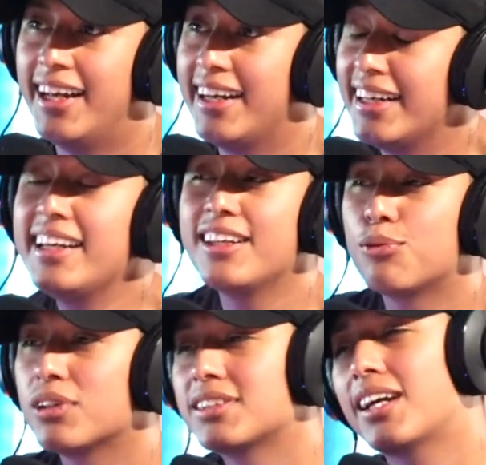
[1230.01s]
And Lilith
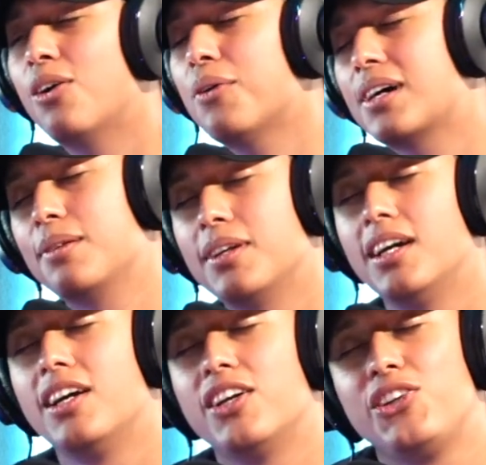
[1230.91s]
was like, hold up.
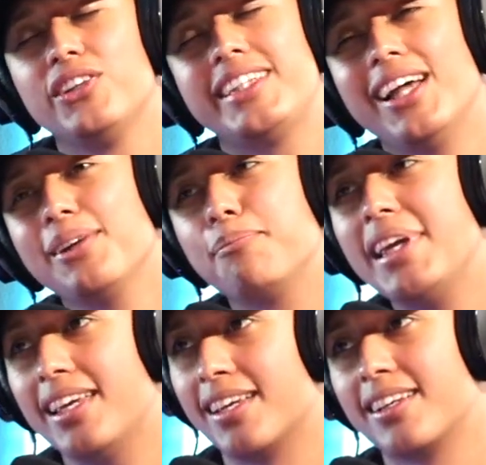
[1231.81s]
You telling
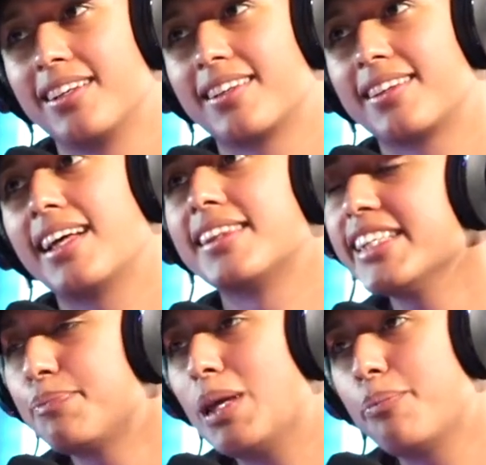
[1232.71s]
me that
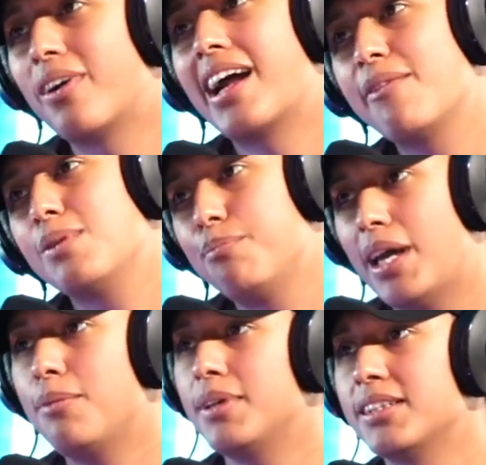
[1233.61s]
these people are having
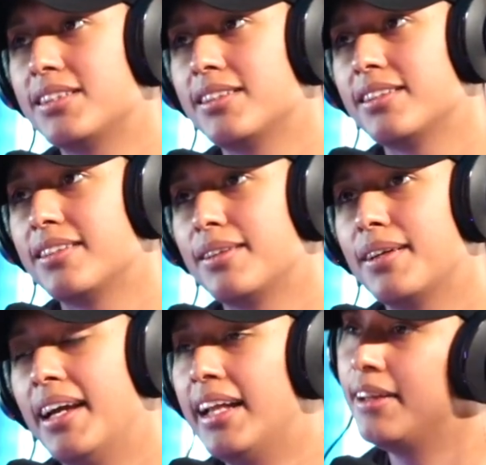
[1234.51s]
babies
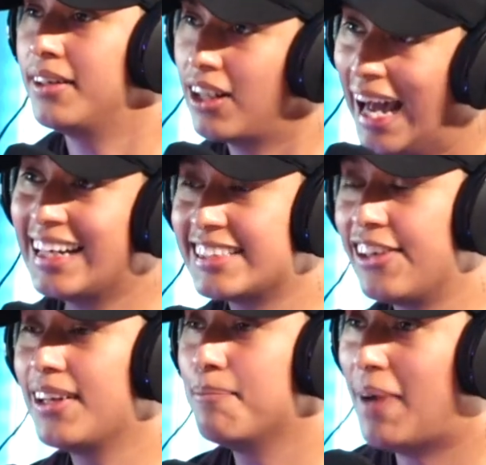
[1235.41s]
and God is
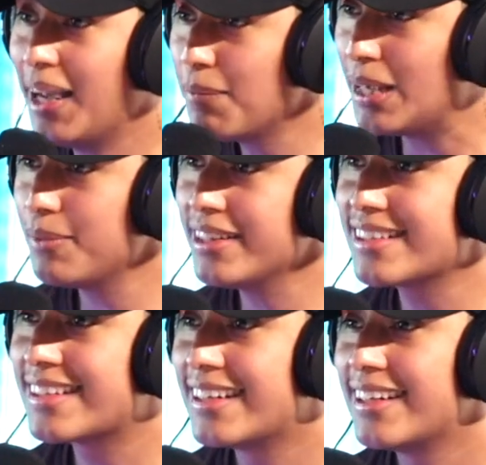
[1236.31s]
killing my
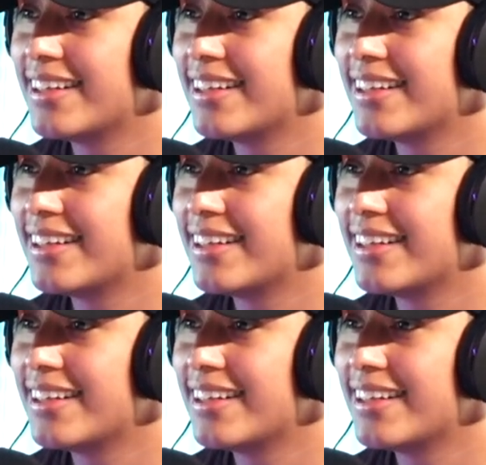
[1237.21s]
babies.